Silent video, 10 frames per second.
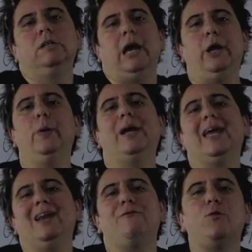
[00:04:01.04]
I know I
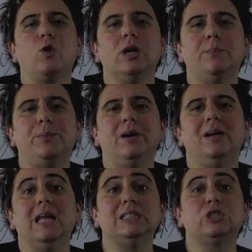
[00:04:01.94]
can't afford it,
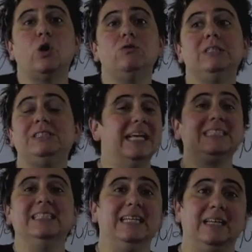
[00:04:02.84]
but let's go to
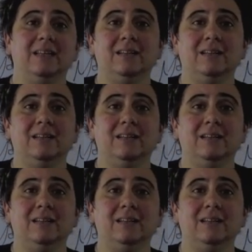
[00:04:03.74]
Disney